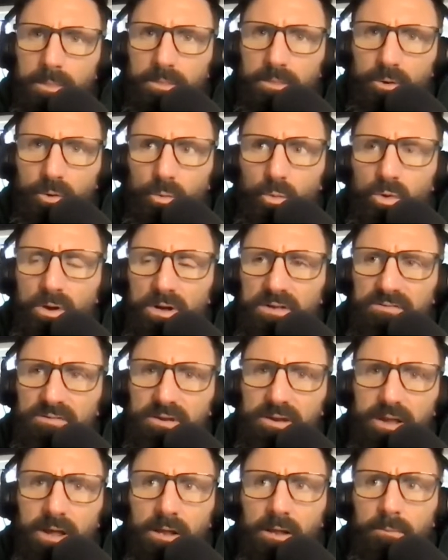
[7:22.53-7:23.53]
There was
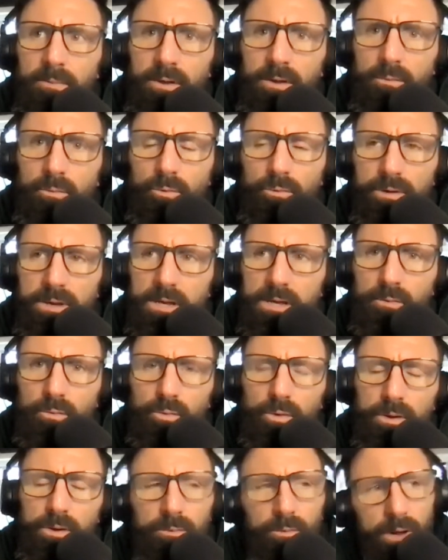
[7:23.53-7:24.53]
an element where
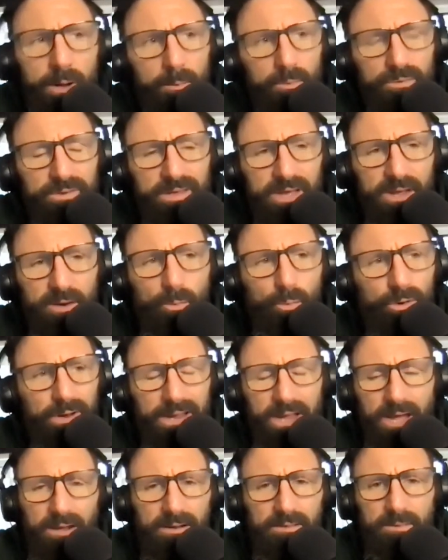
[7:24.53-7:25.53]
we were able to kind of
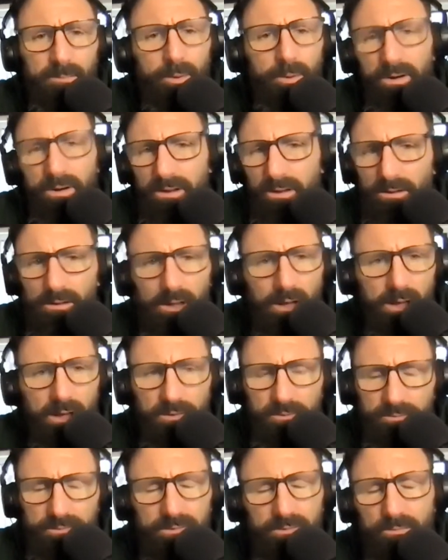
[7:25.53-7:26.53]
work out in the parking
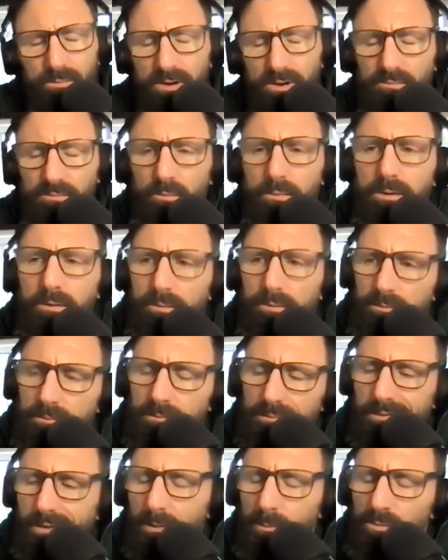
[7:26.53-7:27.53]
lot or do whatever we were
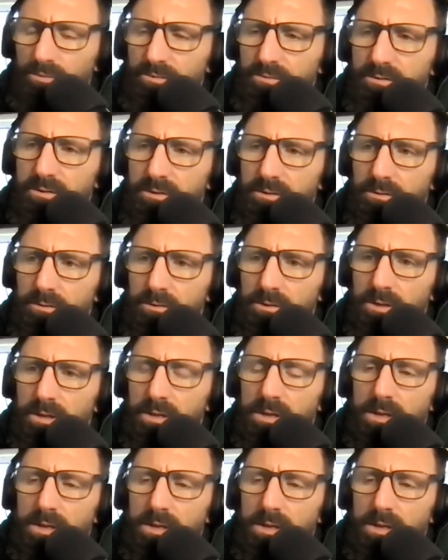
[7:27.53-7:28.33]
able to do.